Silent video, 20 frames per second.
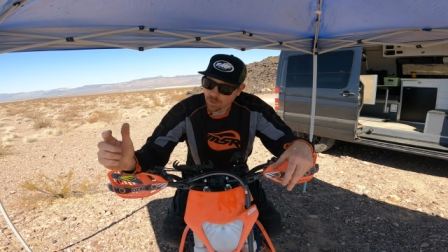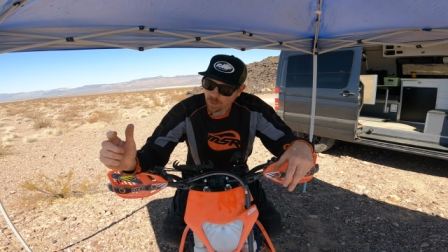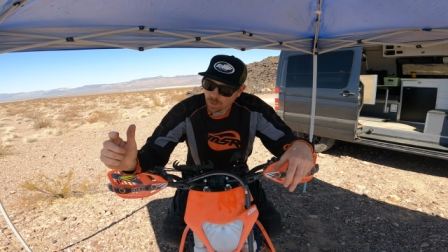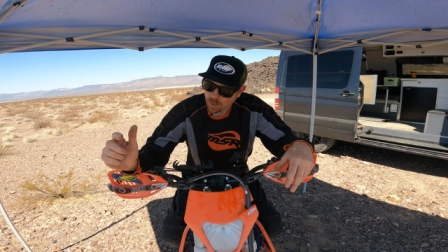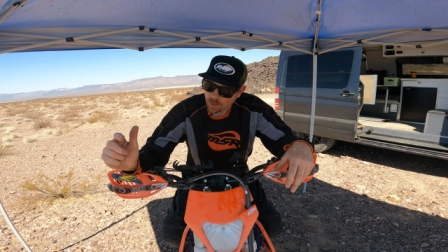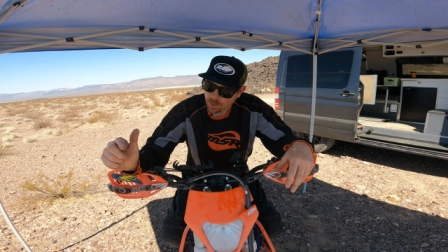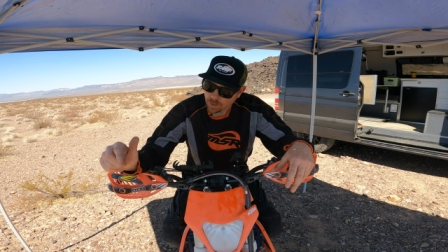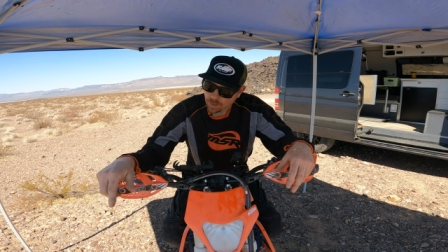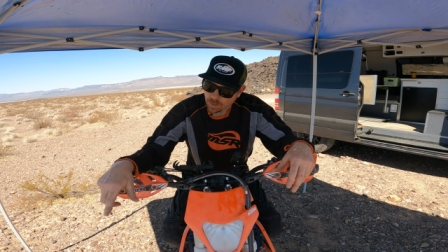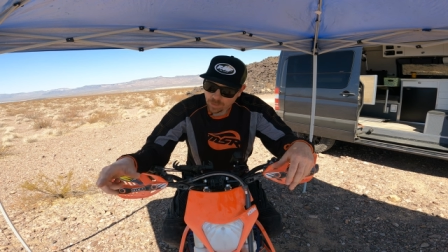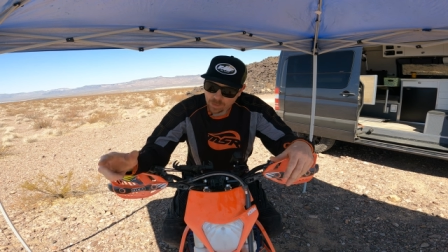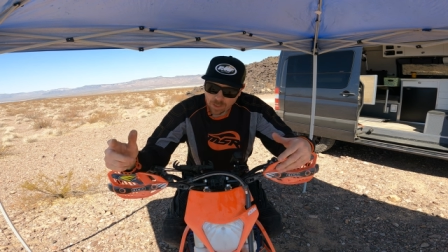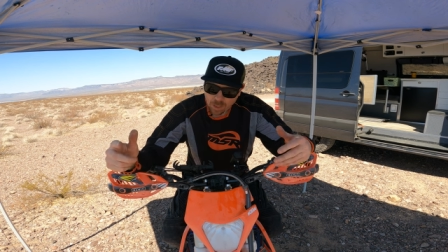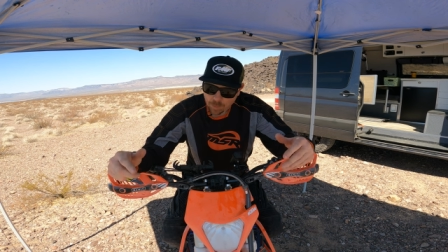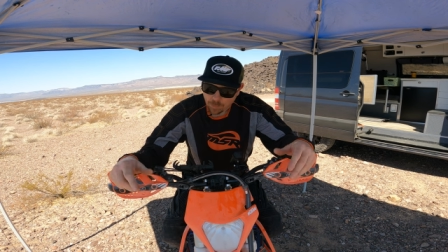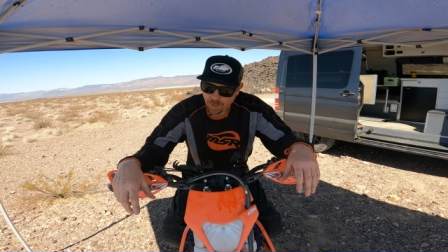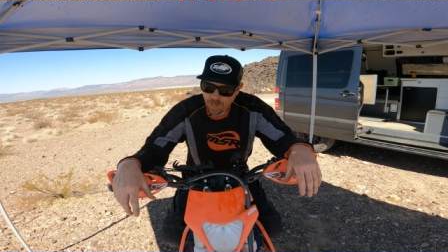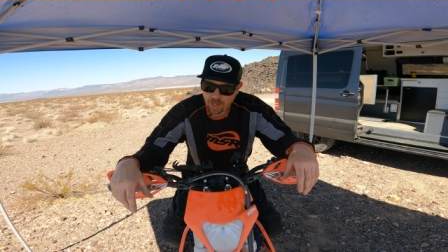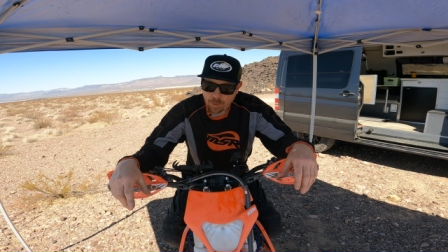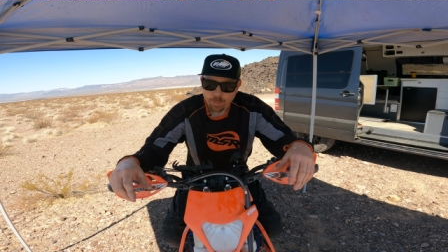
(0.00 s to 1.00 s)
Uh, that
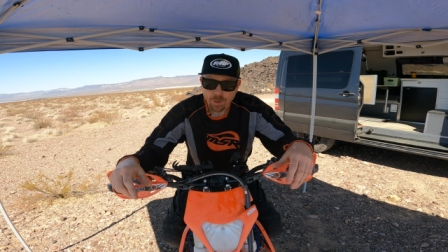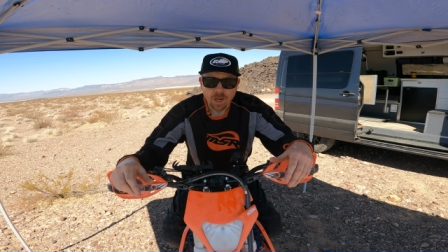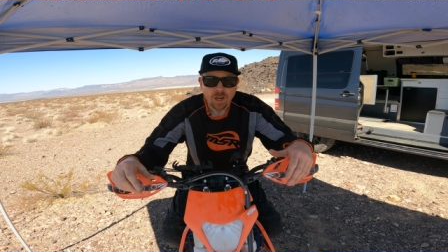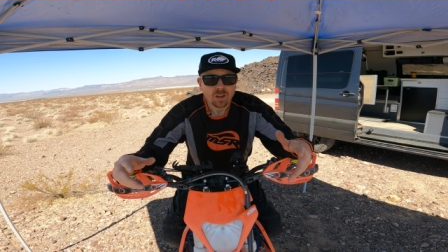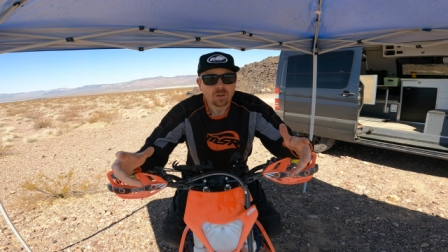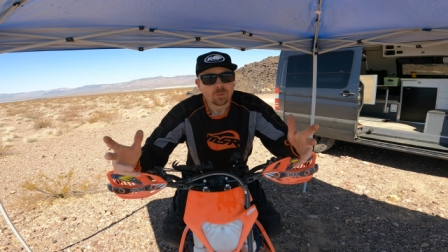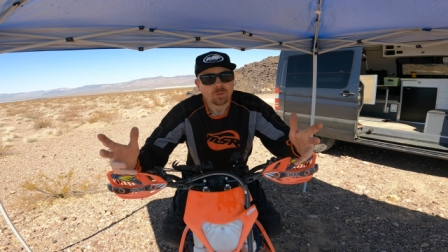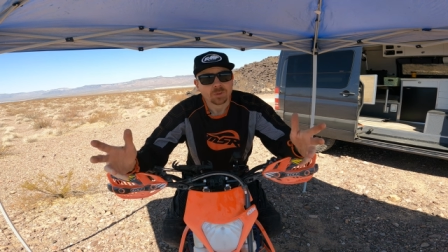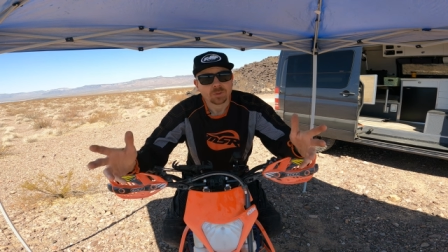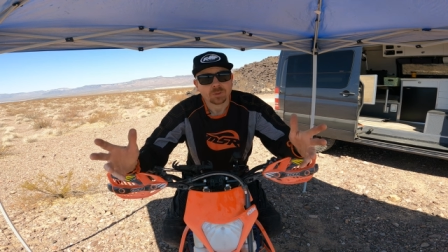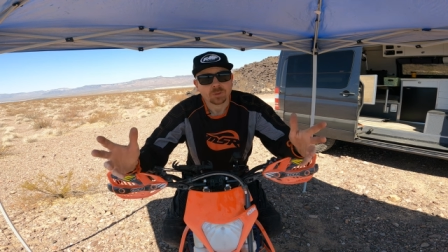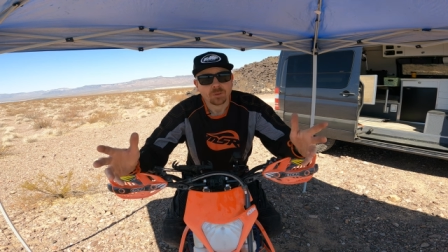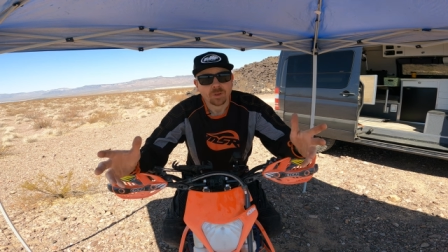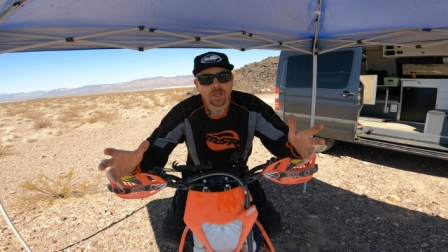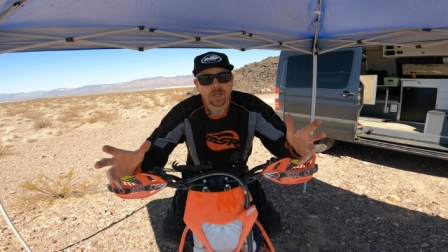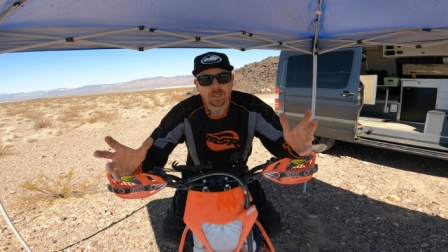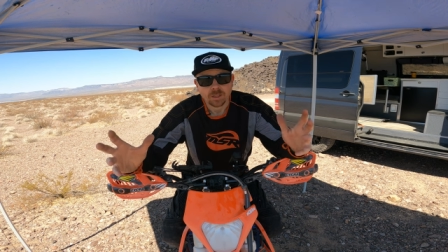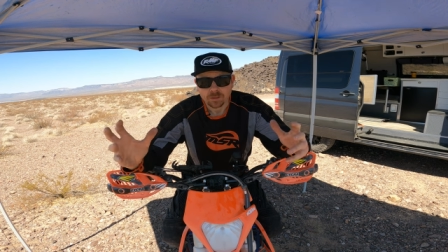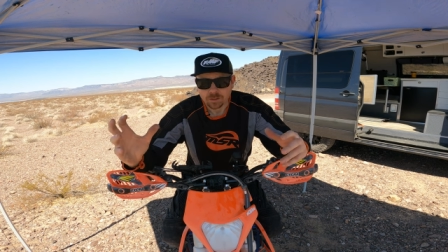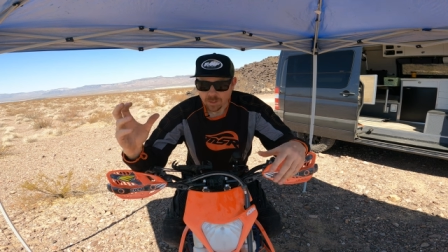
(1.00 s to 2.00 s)
Klim Nac Pak works
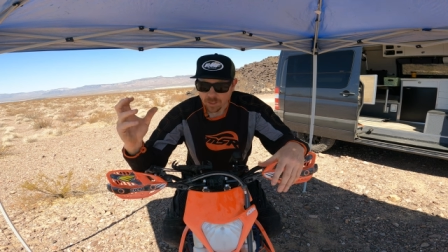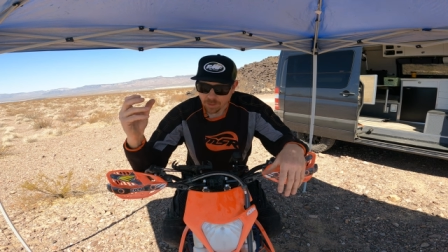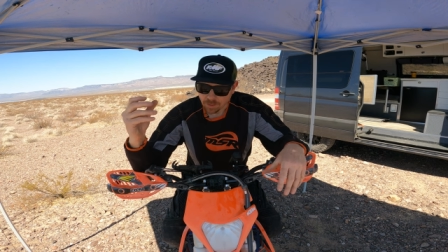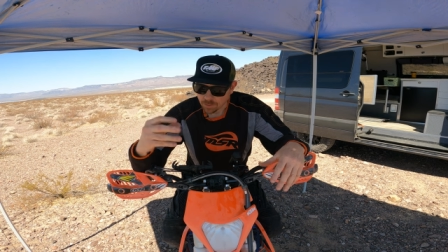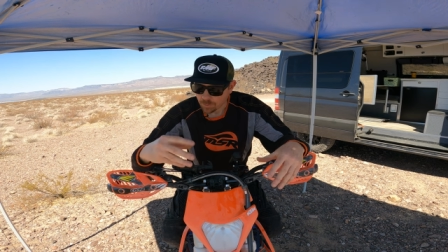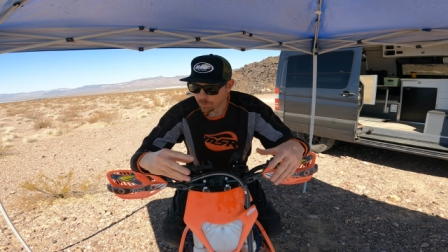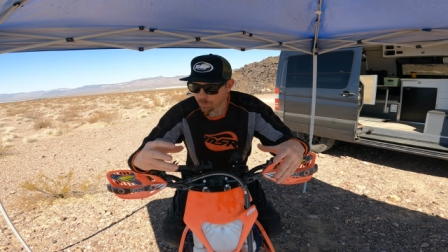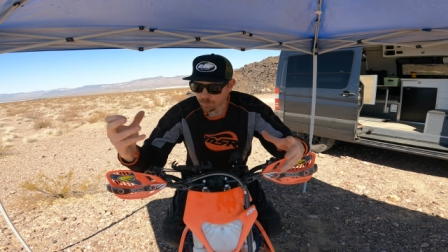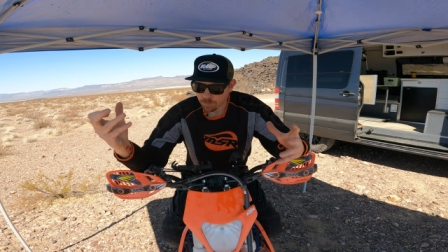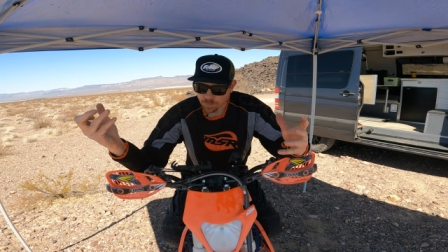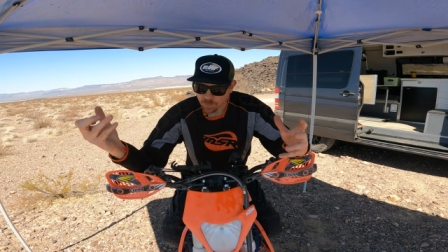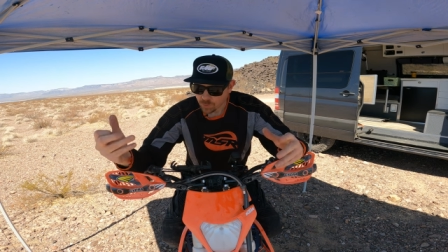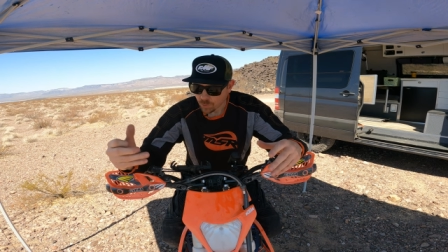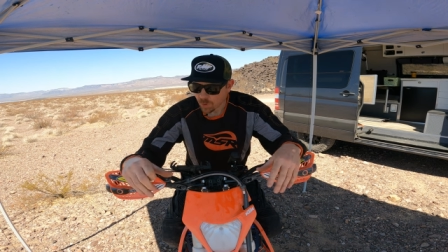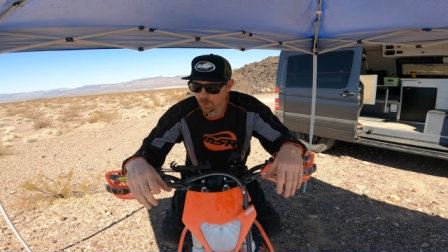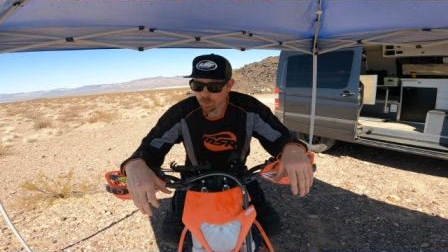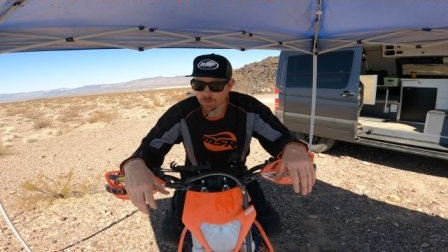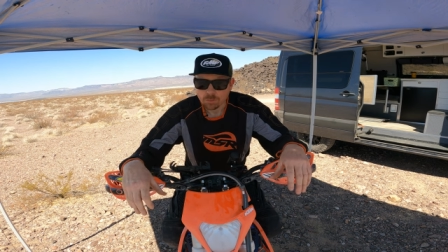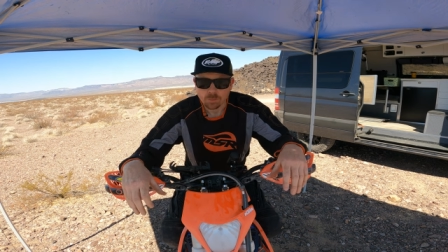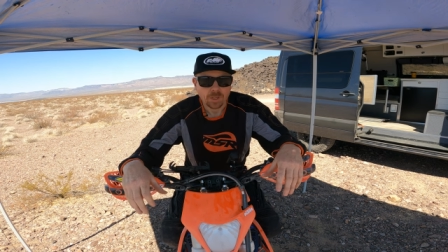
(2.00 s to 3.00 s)
great, getting the
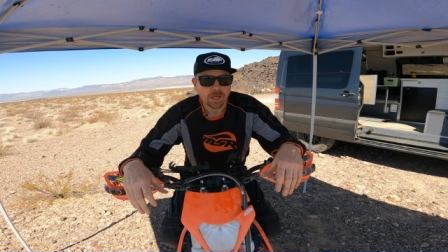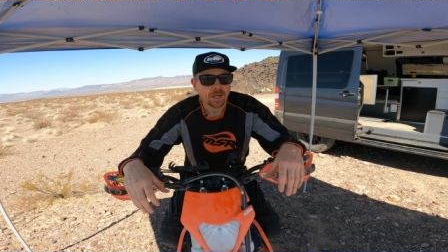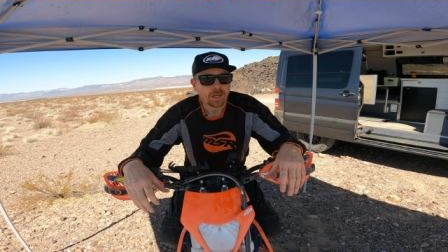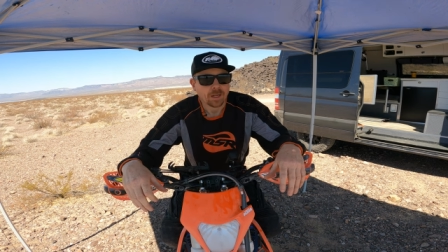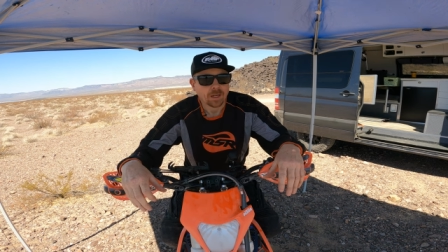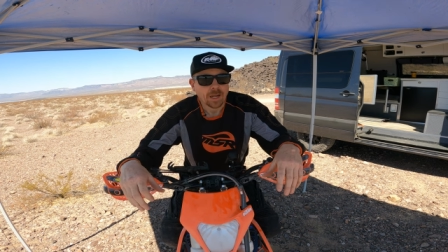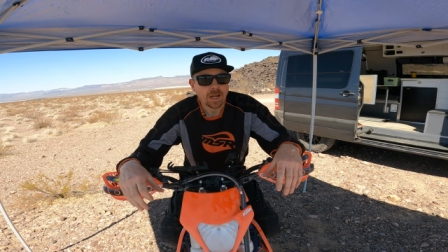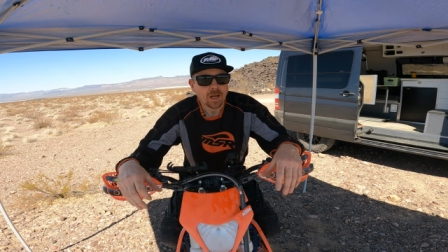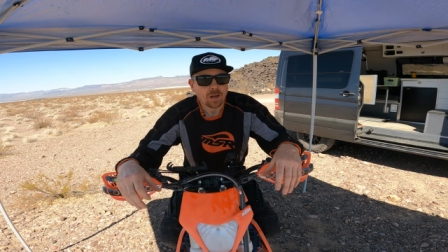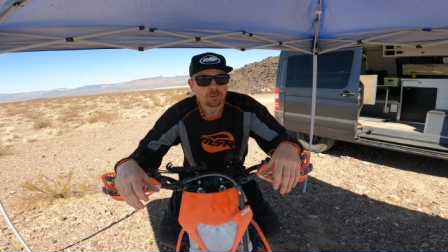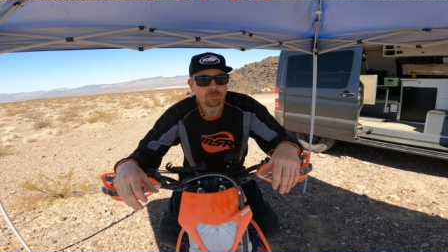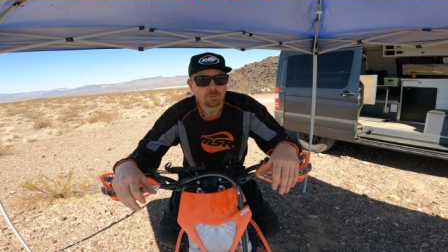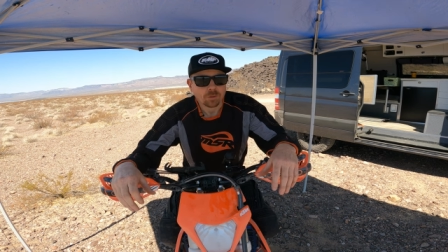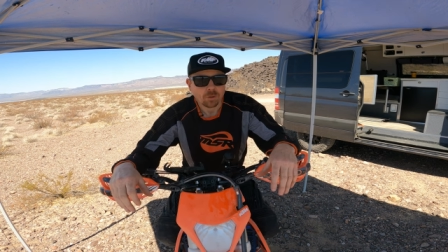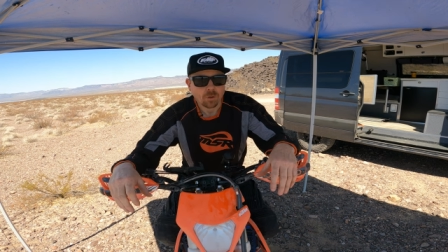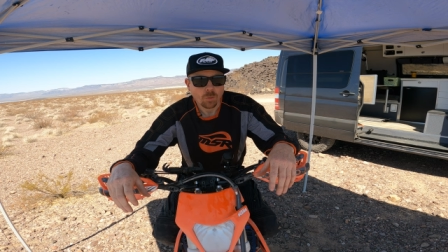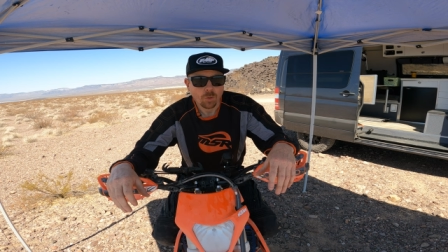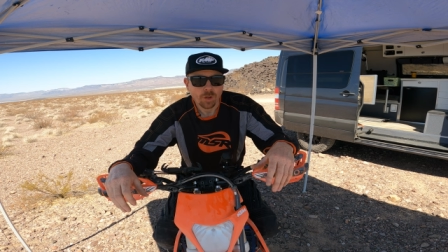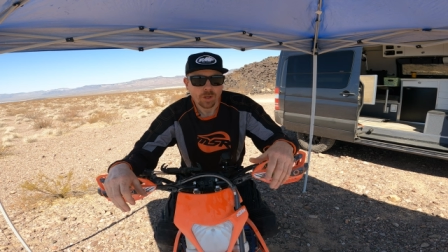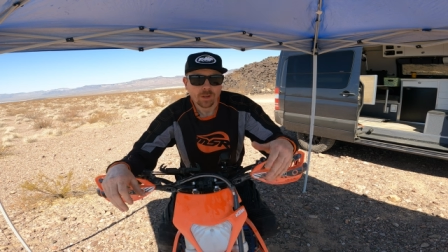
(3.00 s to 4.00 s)
drone in and out of
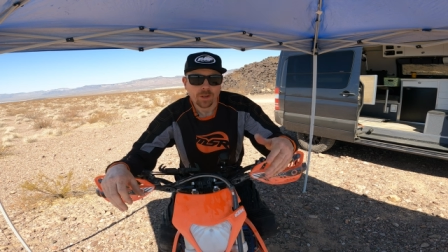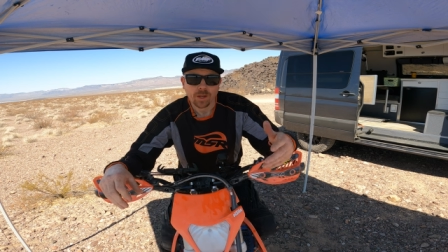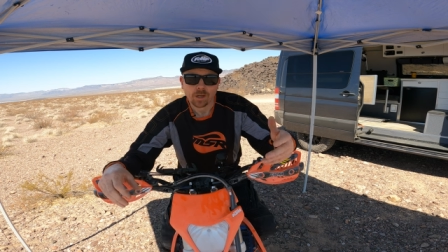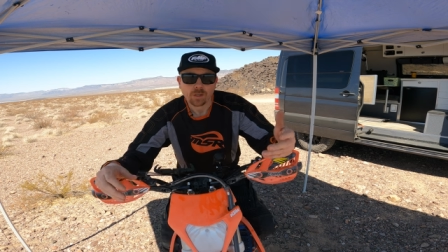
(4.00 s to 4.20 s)
real quick.